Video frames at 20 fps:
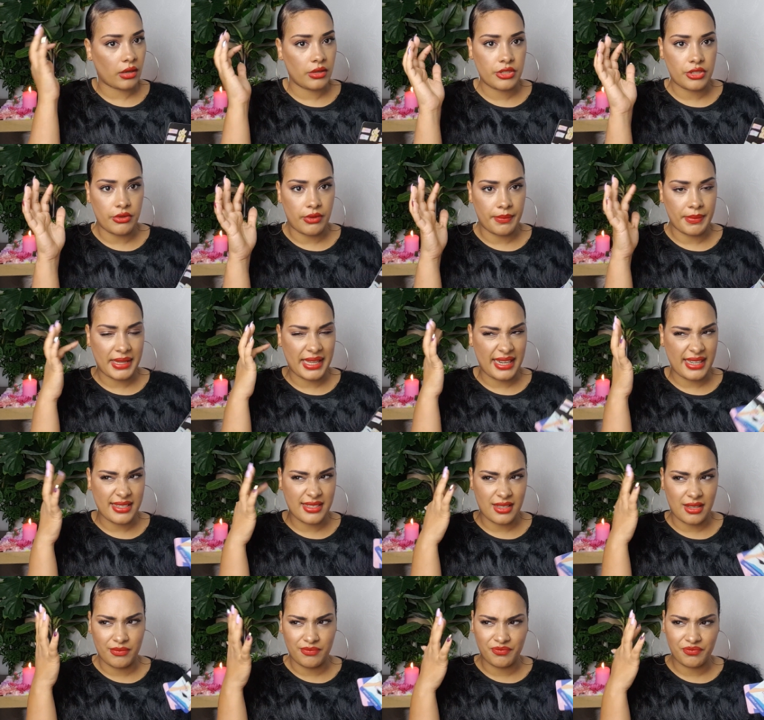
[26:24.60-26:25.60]
So I'm getting
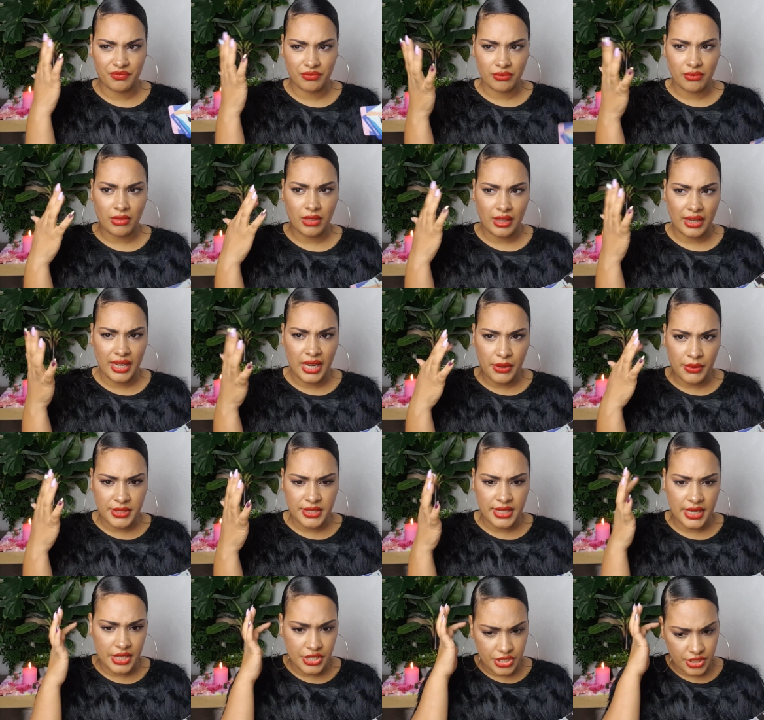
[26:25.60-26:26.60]
some
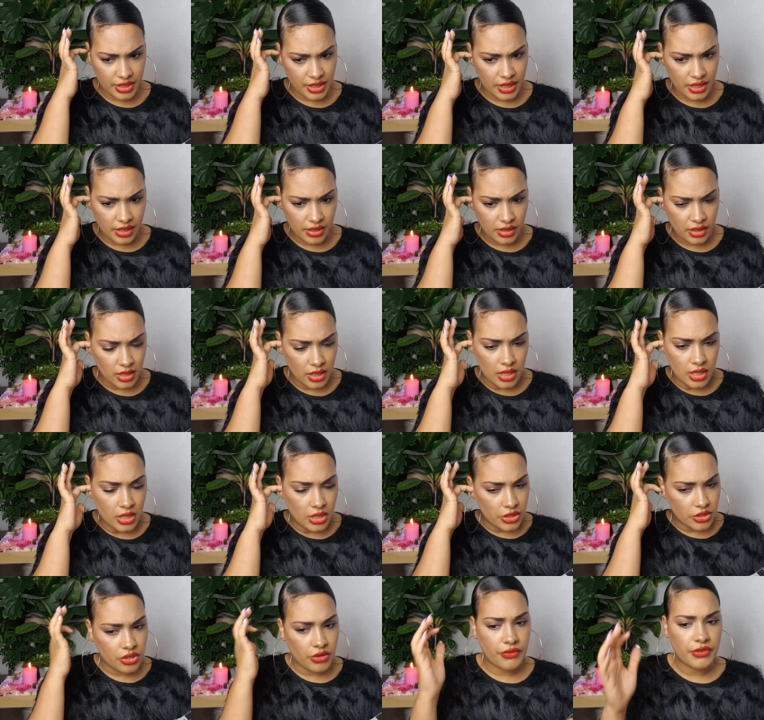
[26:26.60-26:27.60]
irritation here.
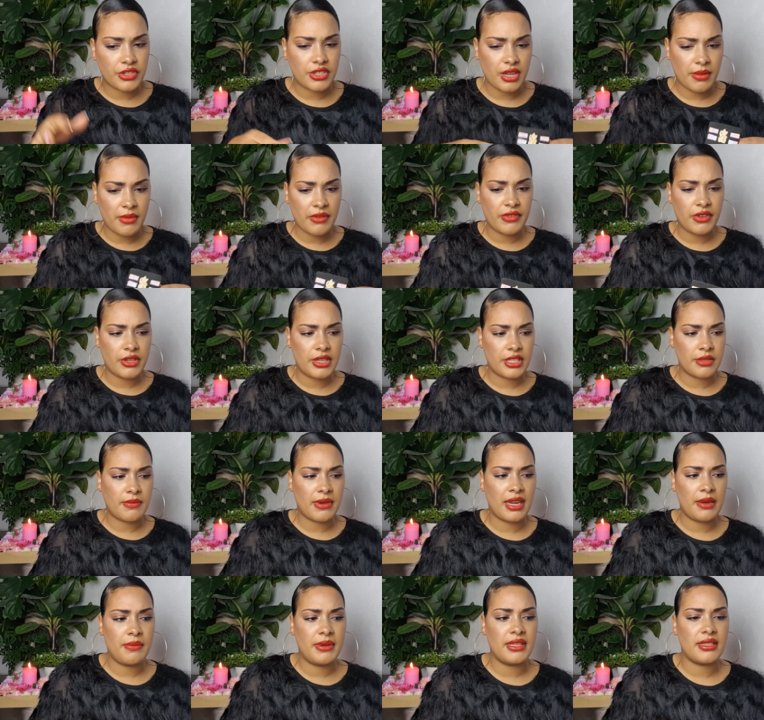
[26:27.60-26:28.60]
So for some of you, this
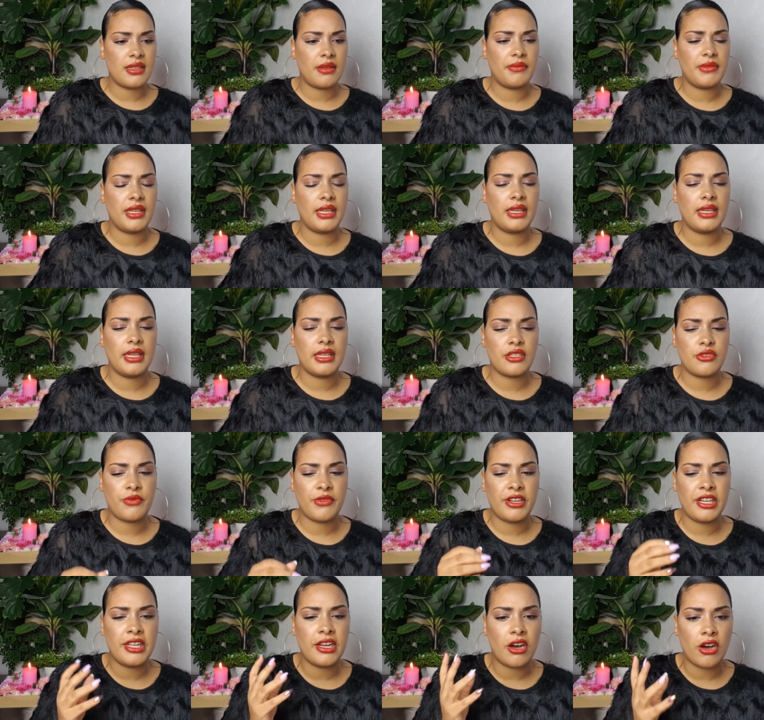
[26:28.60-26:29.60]
might be something that's
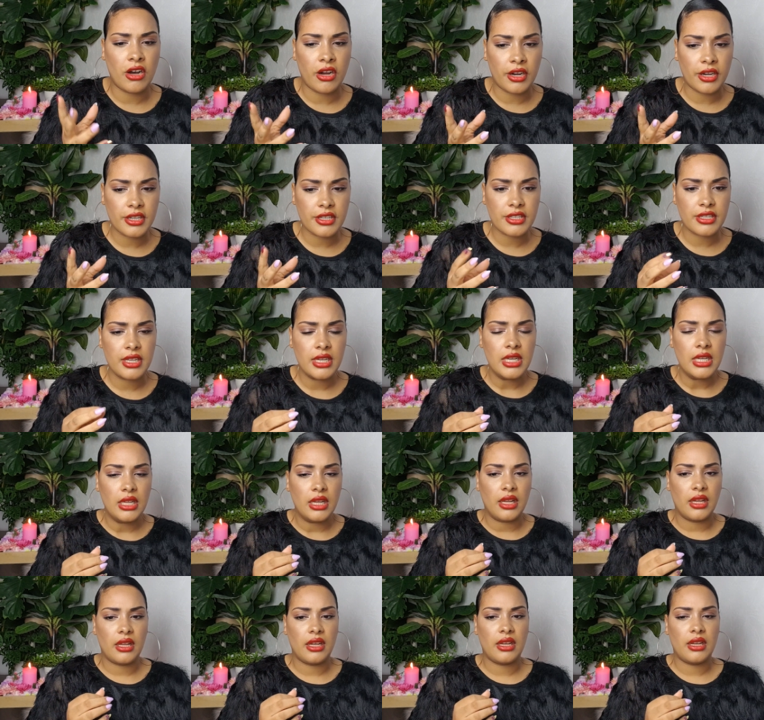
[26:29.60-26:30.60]
really hard,
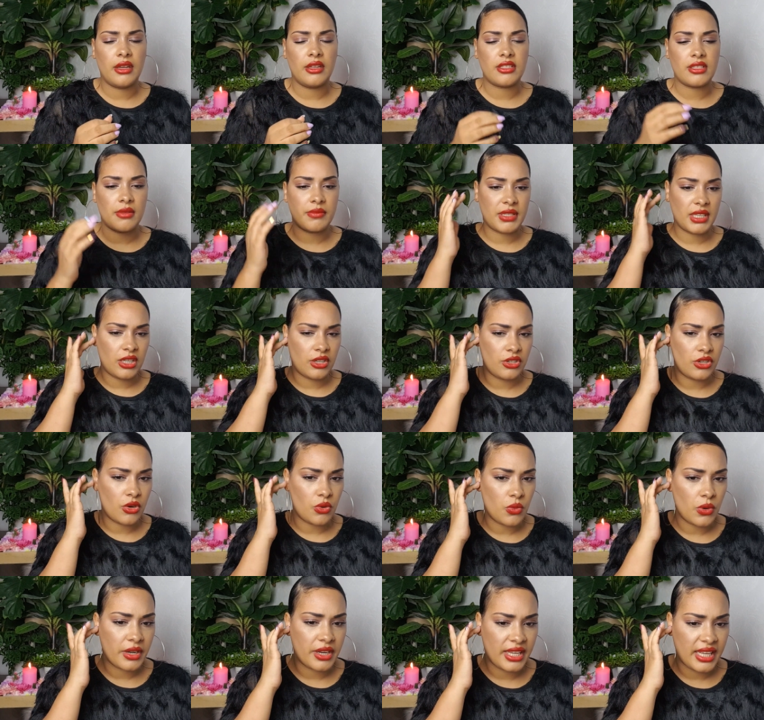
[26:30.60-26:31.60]
uh, something you
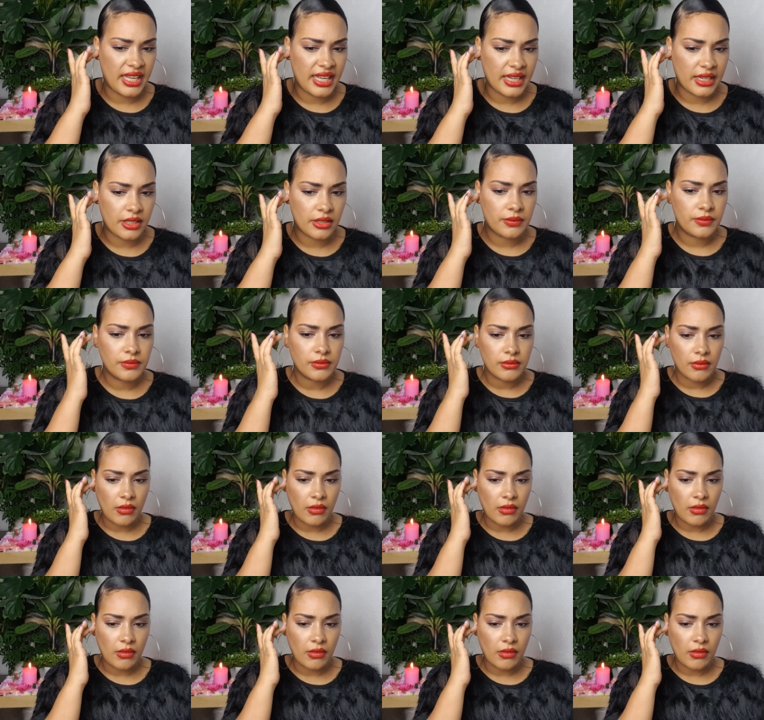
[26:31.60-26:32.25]
don't want to hear.